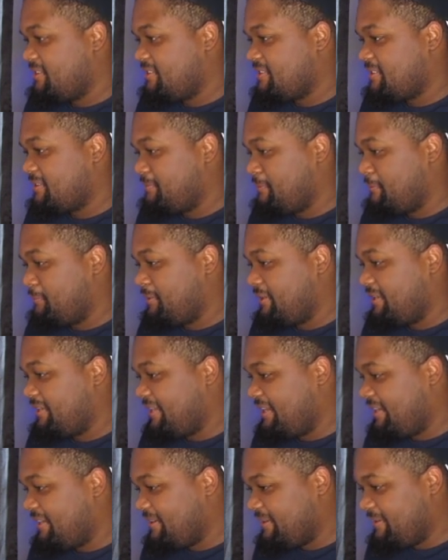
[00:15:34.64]
I'm gonna play
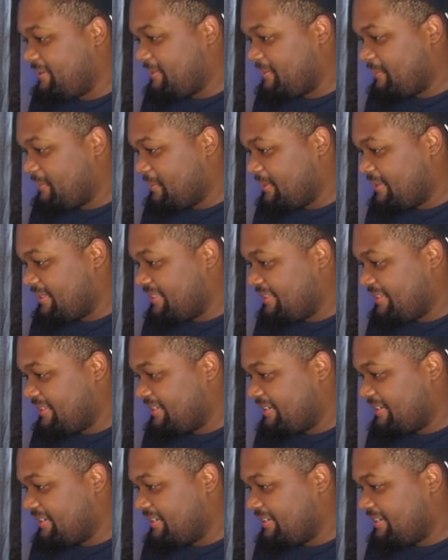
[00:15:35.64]
that with
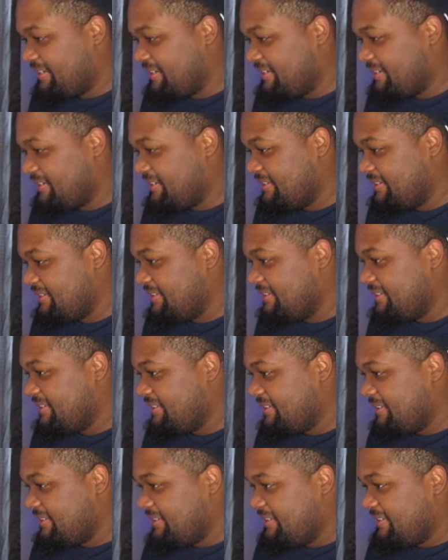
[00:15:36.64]
the
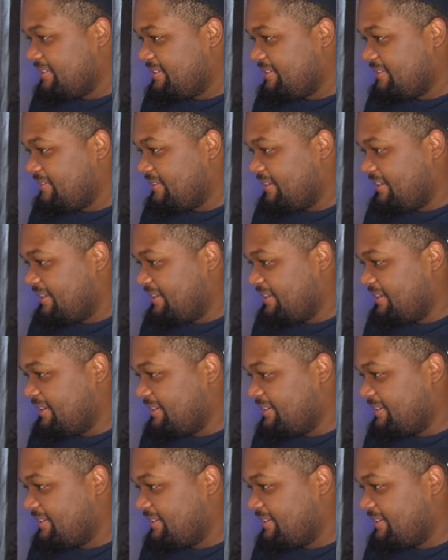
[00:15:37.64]
right here.